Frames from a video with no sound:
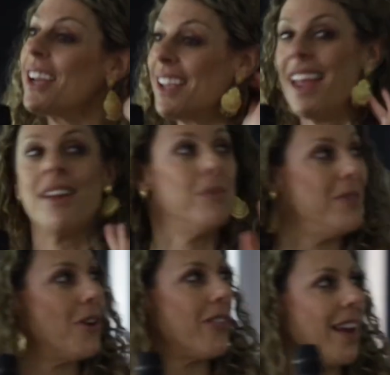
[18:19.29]
Again,
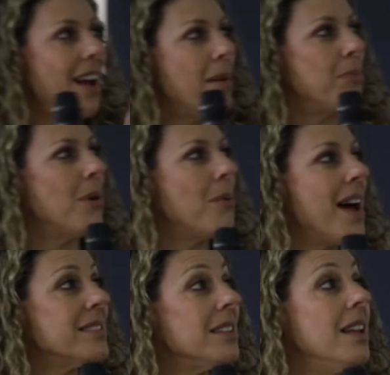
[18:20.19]
we've got that hyper
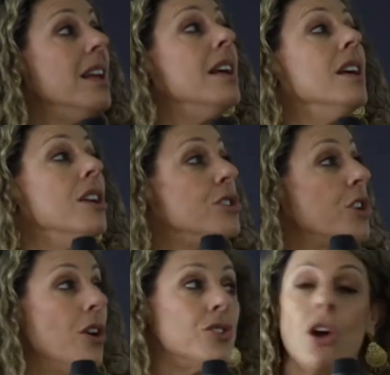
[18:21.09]
arousal.
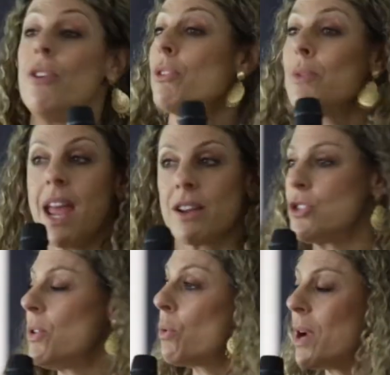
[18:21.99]
Don't overreact
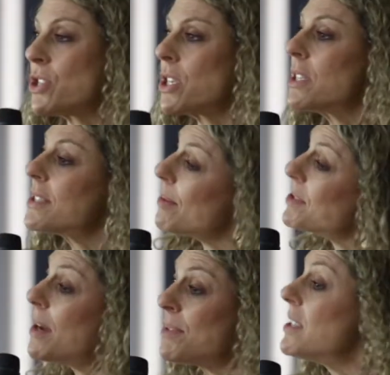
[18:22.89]
to aggression.
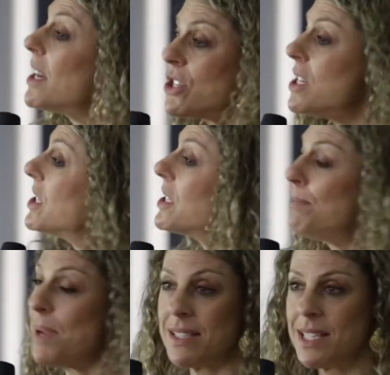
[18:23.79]
Sometimes it's actually
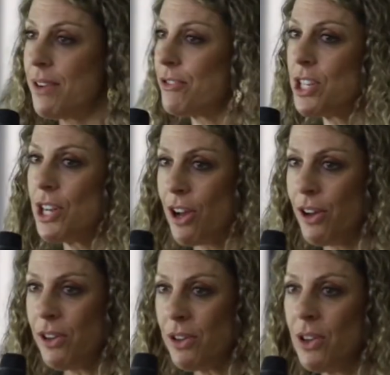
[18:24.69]
just best left
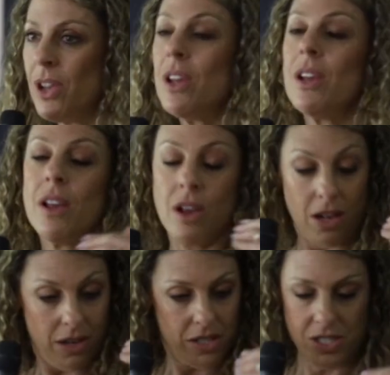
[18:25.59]
alone.
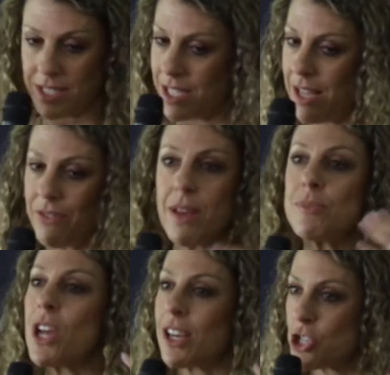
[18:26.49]
Just leave them
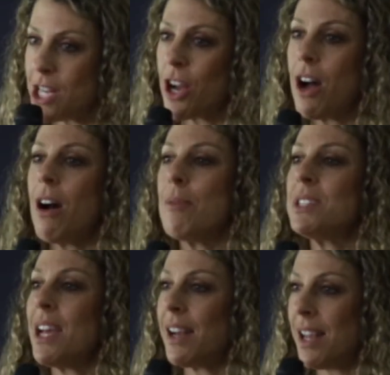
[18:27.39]
to actually calm
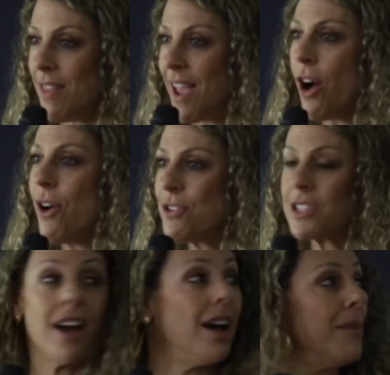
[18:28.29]
down in their own
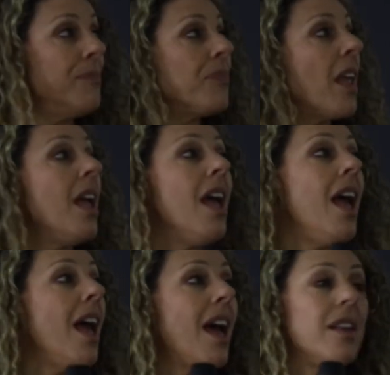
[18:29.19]
time.
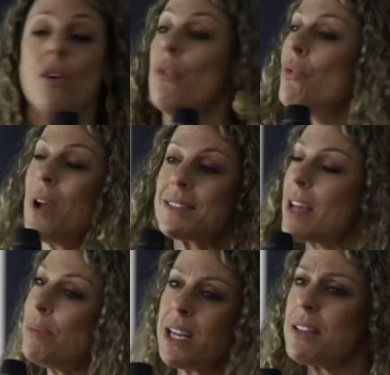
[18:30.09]
And when
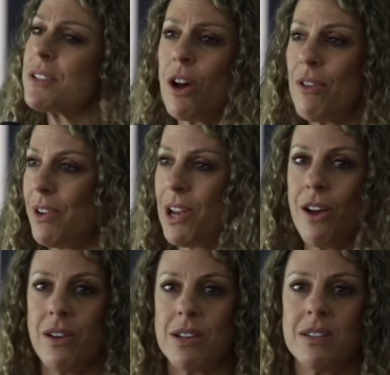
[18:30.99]
somebody is
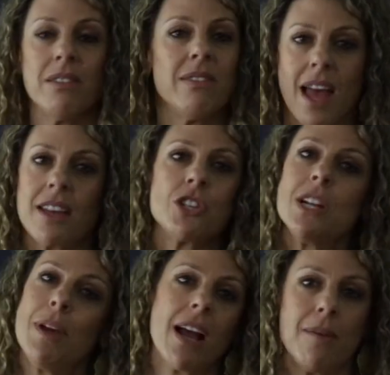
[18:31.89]
overloaded, they
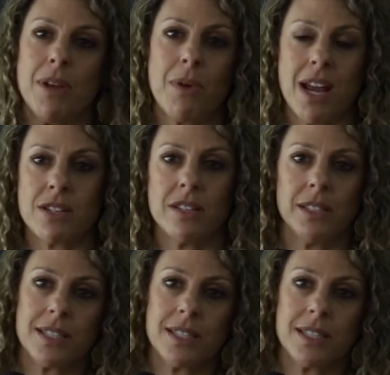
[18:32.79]
actually become irrational.